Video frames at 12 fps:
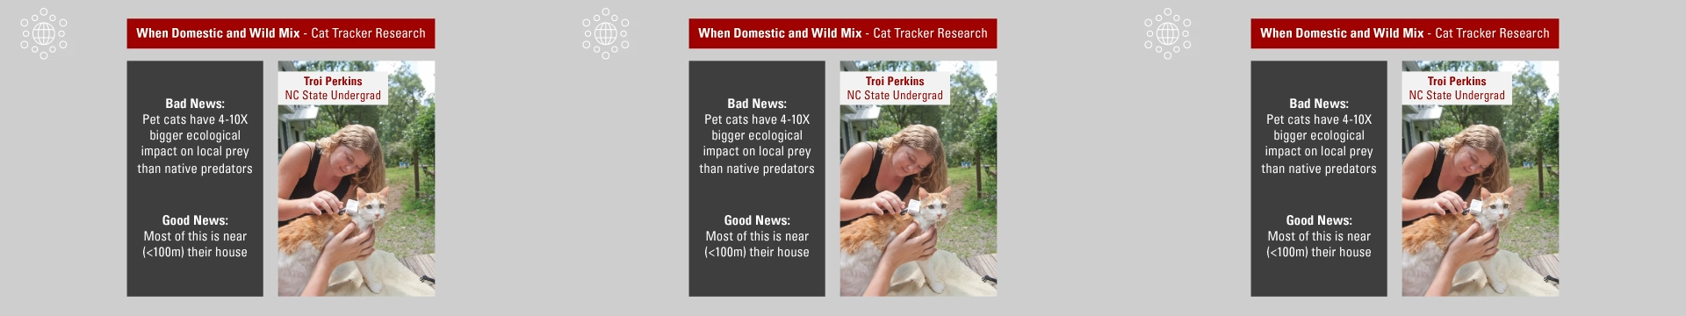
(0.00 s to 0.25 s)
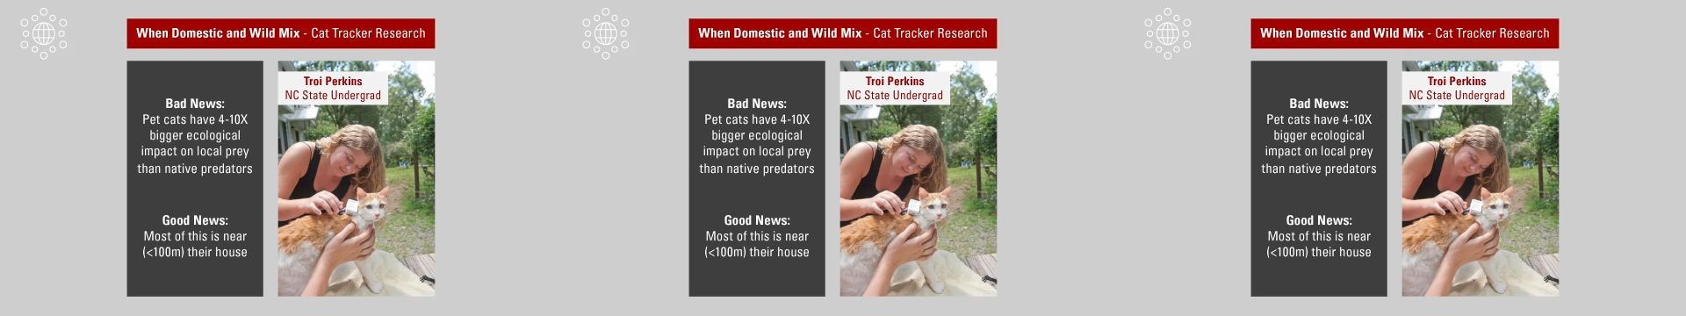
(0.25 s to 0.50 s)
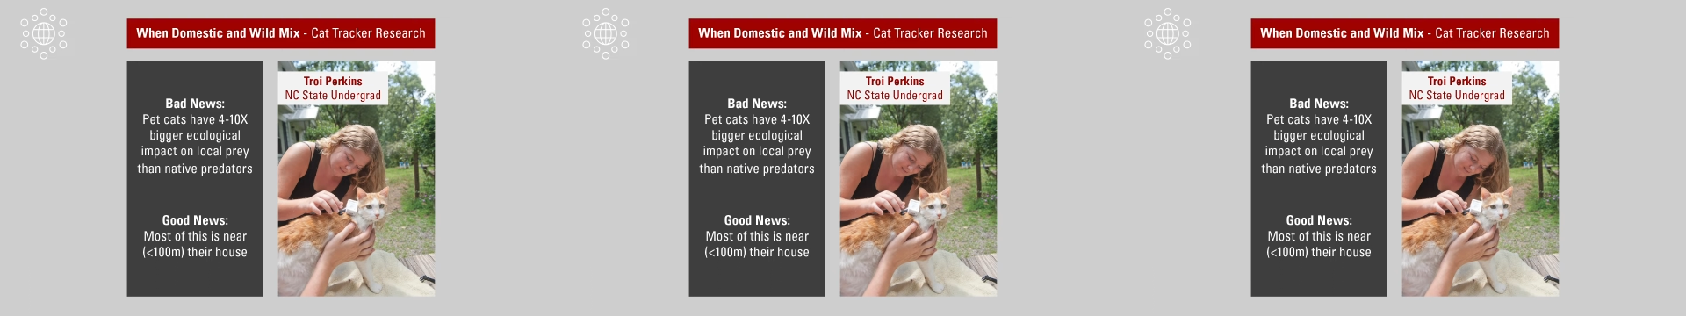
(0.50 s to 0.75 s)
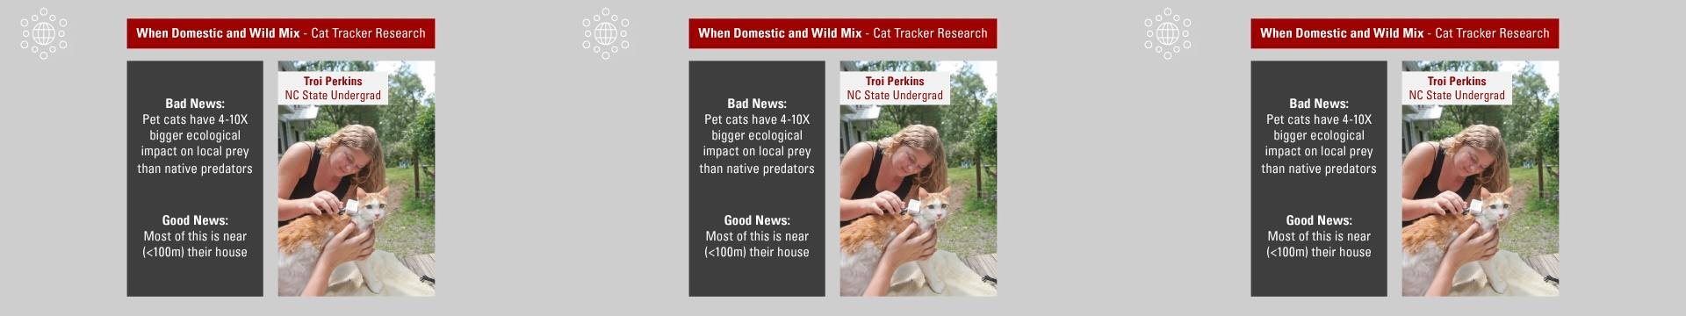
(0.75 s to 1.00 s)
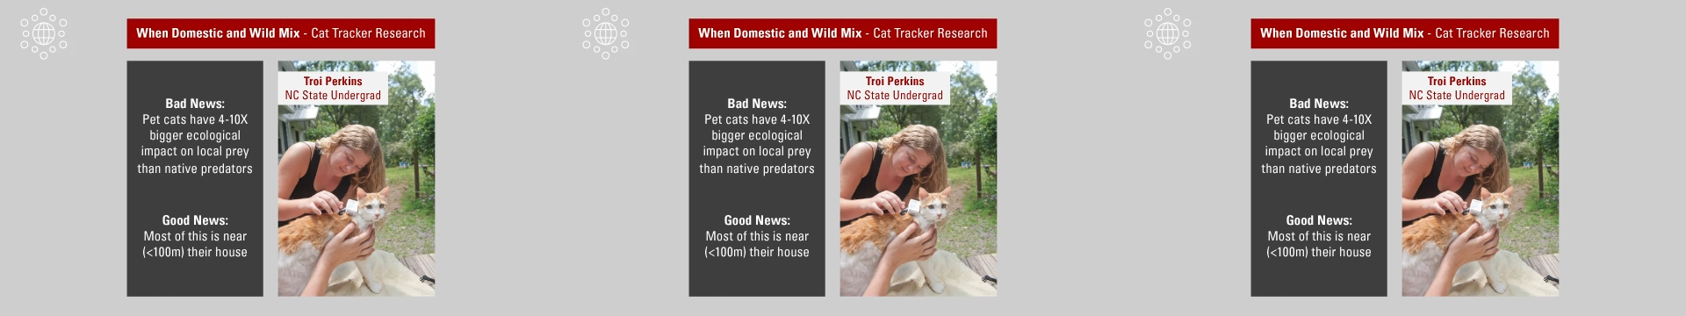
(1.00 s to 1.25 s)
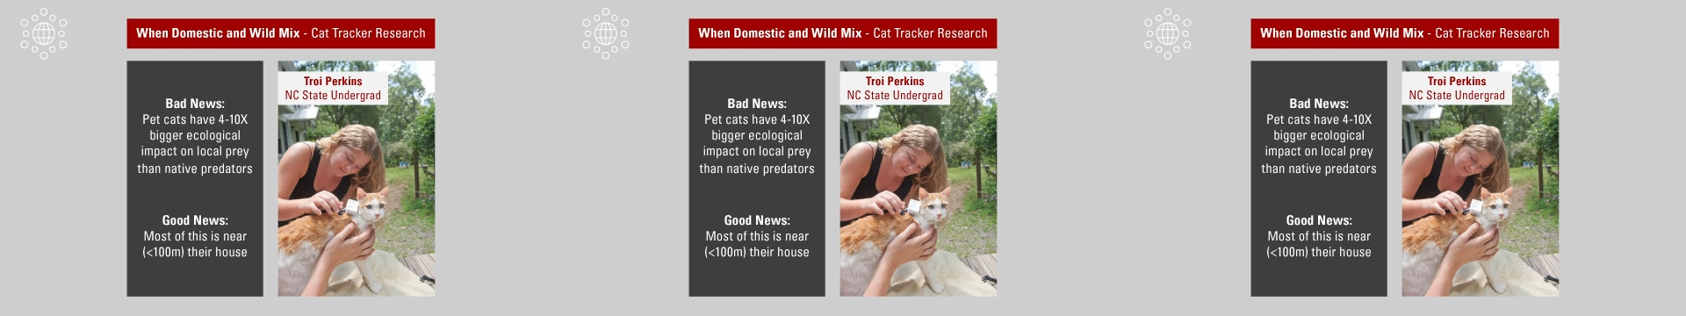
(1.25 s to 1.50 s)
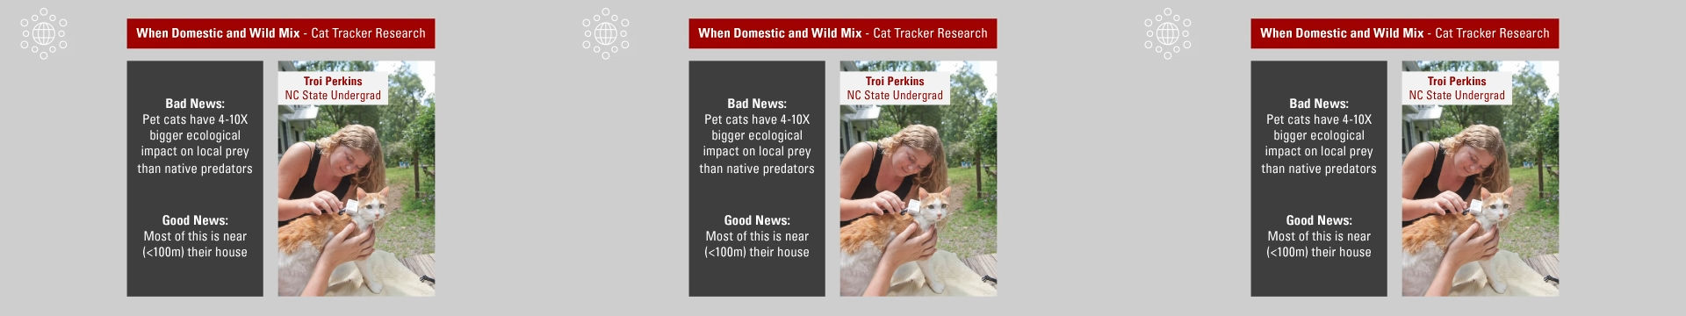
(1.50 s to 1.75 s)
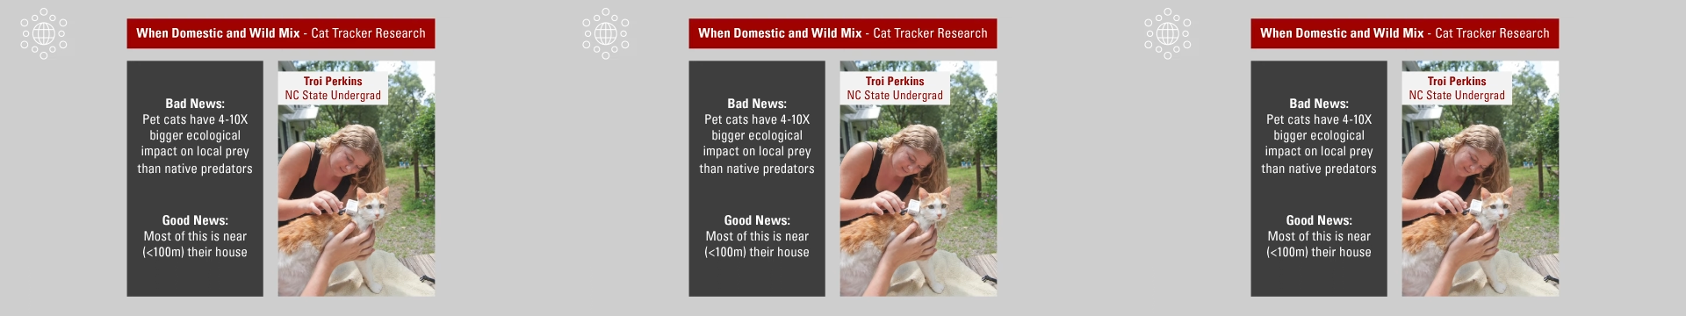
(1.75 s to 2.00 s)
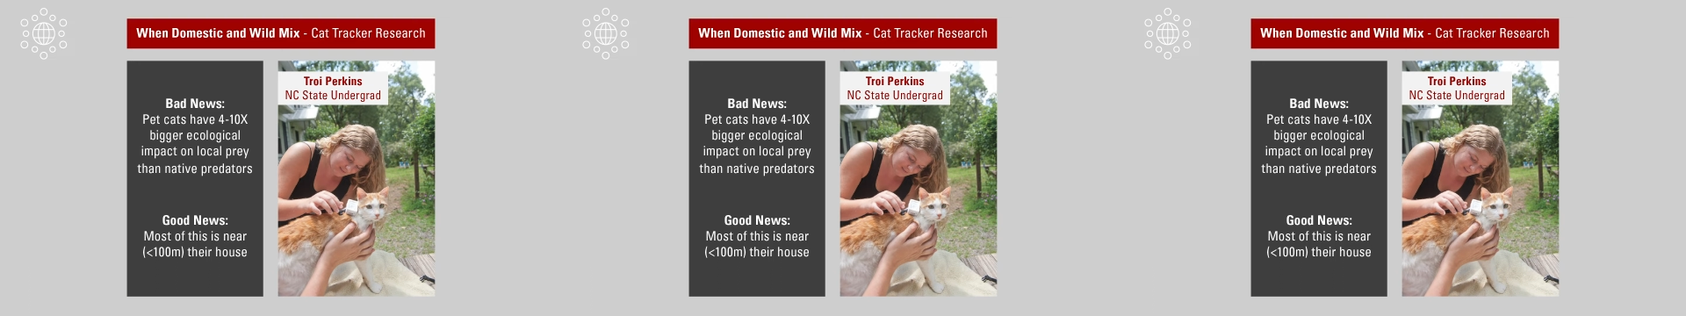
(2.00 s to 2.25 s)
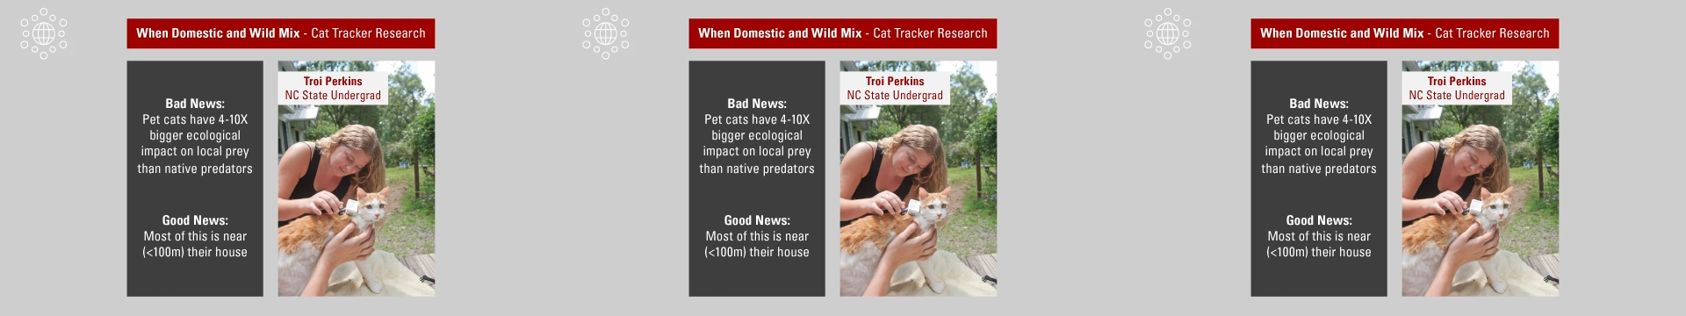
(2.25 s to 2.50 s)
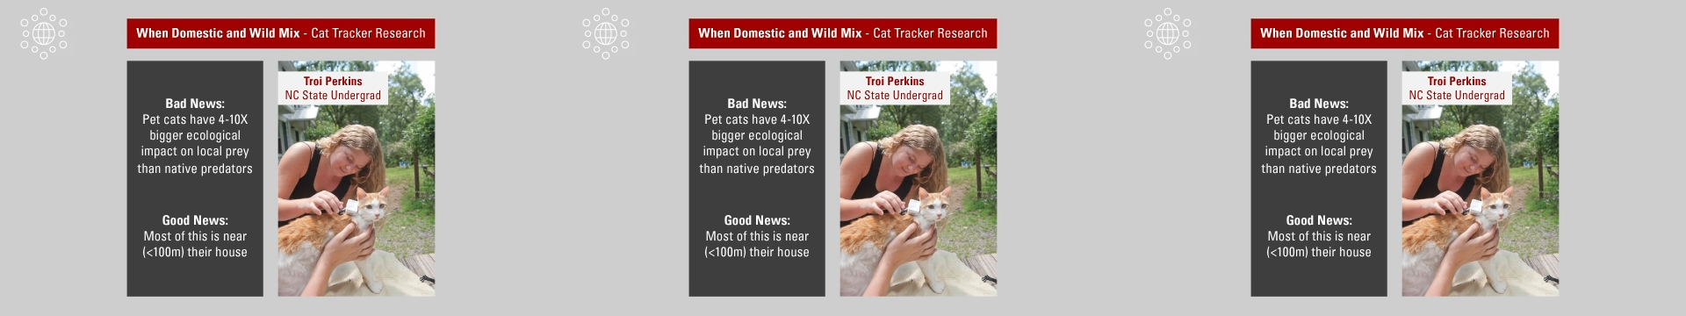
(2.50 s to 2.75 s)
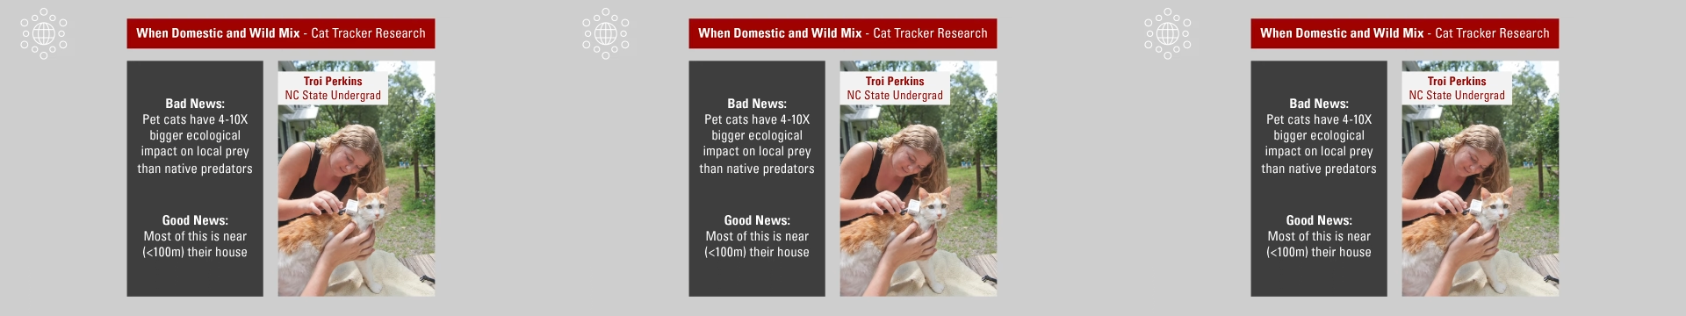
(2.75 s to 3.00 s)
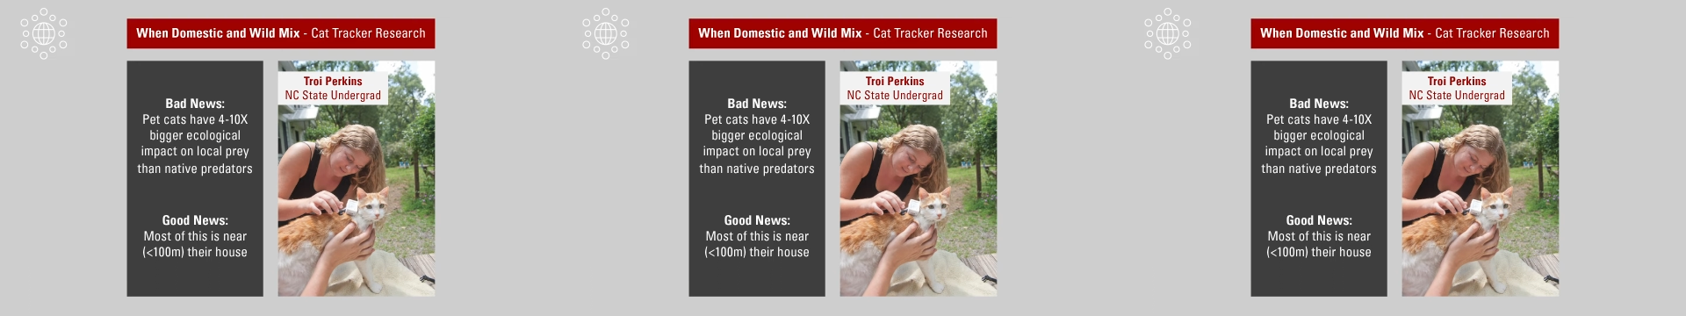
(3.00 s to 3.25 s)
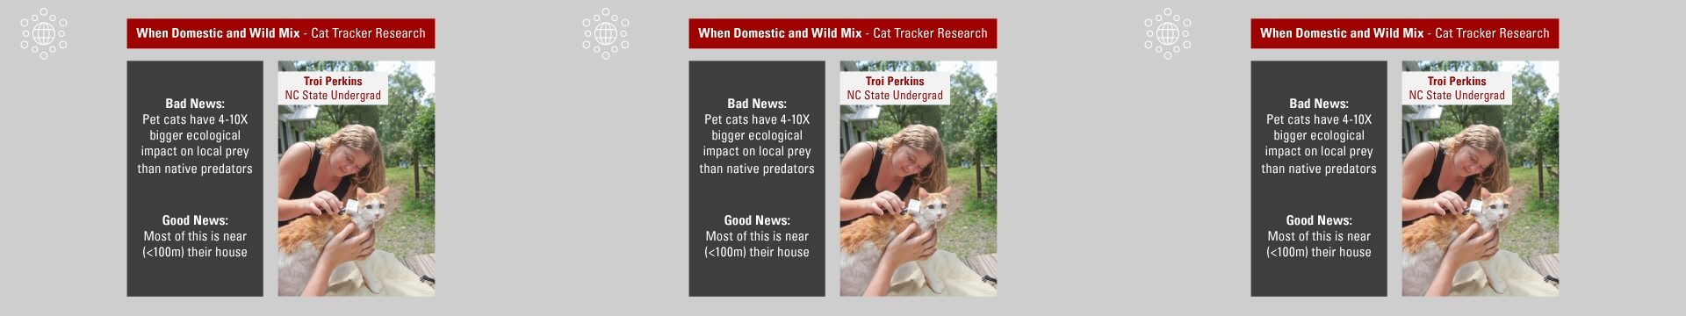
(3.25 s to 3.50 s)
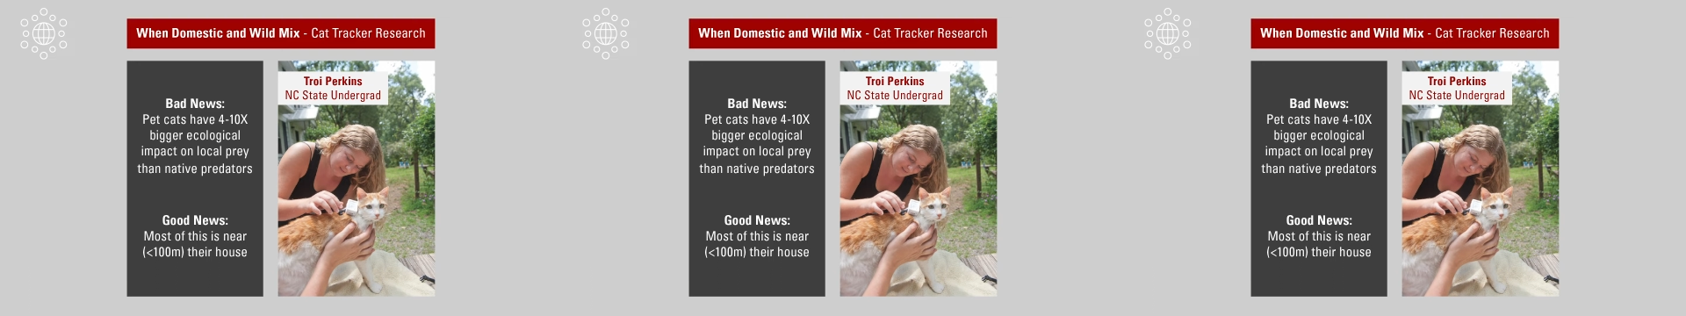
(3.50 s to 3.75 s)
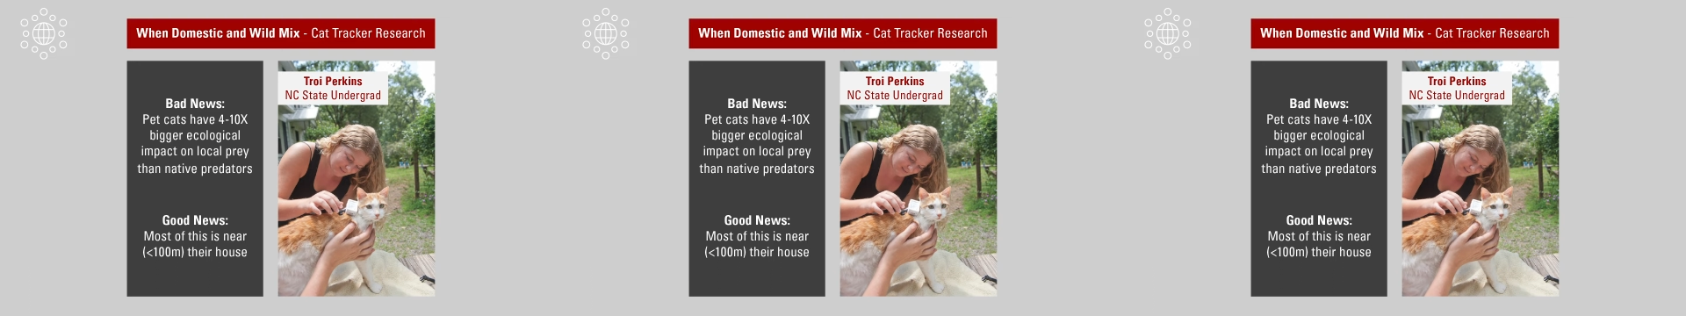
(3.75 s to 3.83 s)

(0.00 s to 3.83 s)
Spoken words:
Nobody's mouth can be seen.